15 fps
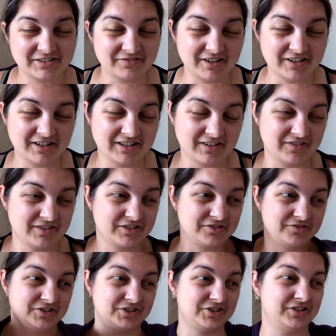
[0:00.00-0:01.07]
to rent another
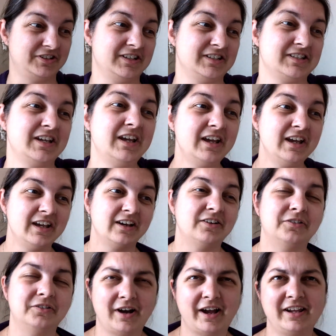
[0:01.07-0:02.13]
storage unit,
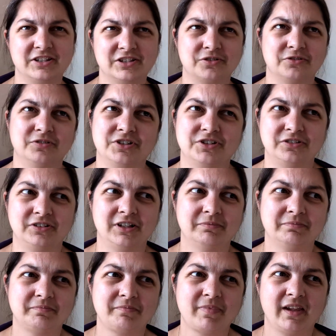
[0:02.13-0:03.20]
or a storage
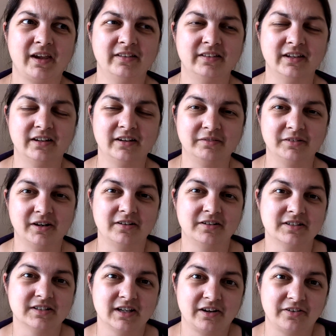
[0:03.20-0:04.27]
unit, and then I'm
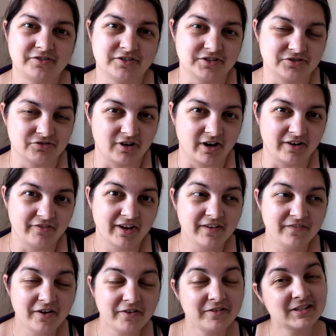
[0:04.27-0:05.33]
going to have to drive
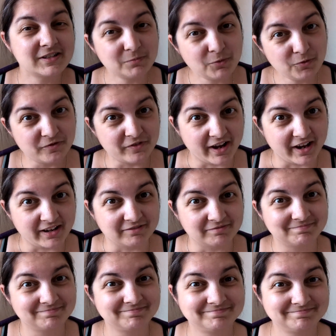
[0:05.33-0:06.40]
a very small van
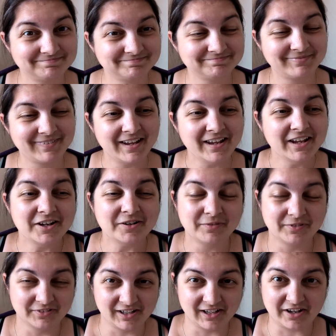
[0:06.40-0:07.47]

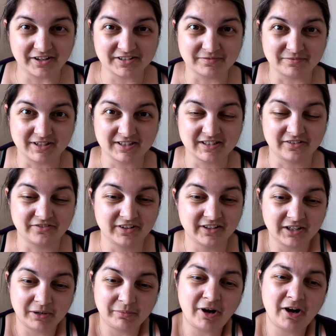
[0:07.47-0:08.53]
with the last of my stuff.
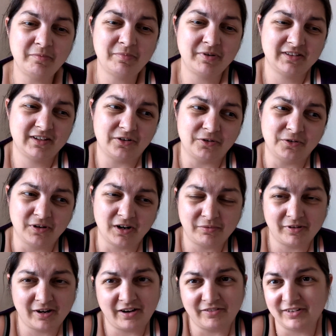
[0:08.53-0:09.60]
And then I'm hoping that all I
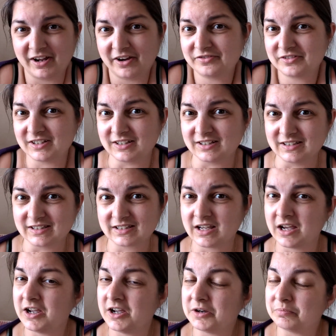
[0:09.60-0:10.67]
will have left is
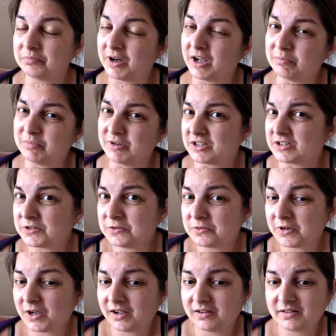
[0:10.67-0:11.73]
my big
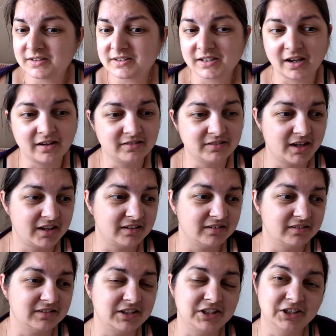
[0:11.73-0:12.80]
suitcase and
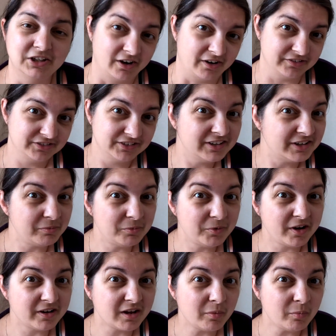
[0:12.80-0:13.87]
then the yarn that I'm
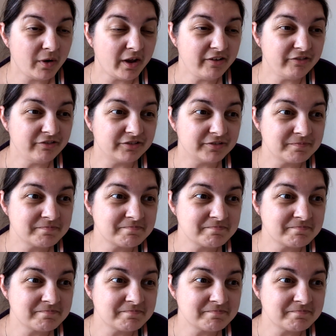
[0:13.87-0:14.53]
working with.